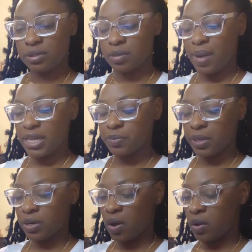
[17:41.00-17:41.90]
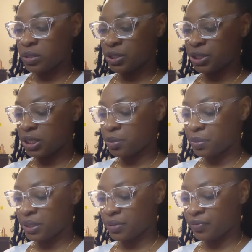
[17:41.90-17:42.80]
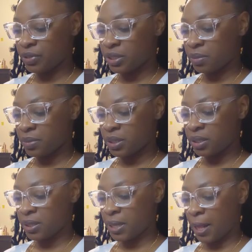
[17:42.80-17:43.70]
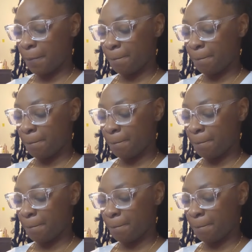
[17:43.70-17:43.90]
somebody's being called to judgment for something.